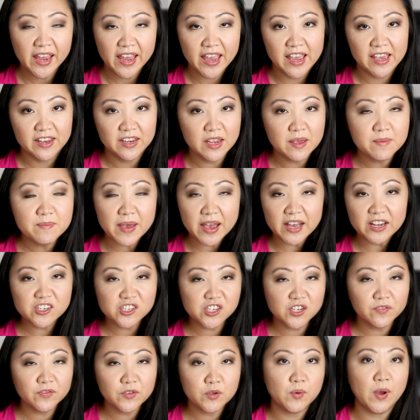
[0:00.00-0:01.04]
And
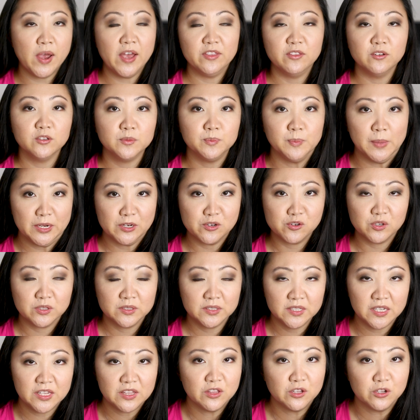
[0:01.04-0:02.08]
imagine if you had those
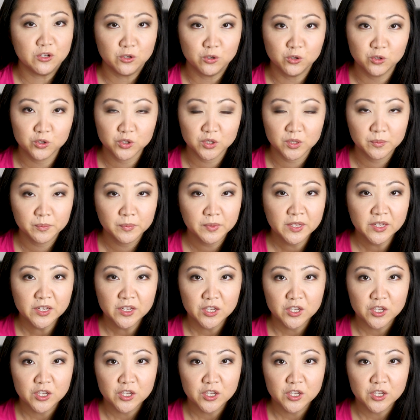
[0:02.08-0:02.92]
metrics in the newsroom.